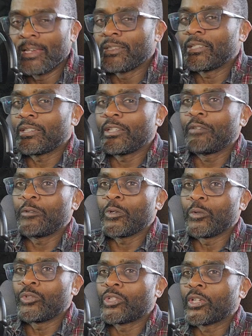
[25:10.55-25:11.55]
to give
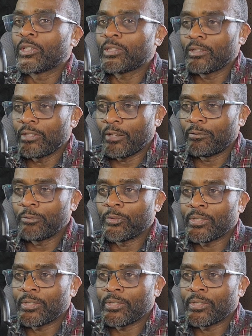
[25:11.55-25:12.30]
you just enough of a